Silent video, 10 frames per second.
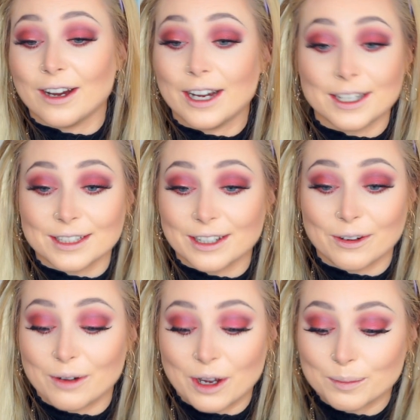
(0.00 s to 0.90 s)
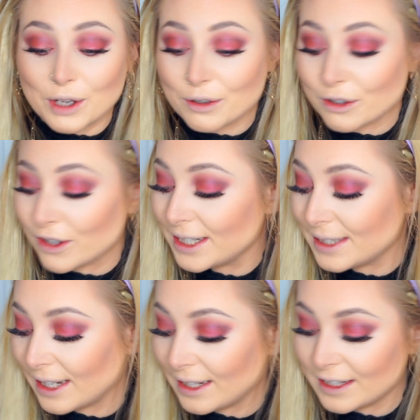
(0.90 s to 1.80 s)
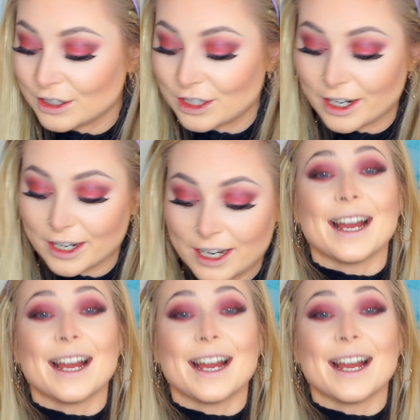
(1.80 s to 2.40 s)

I don't know, I'm going crazy this year.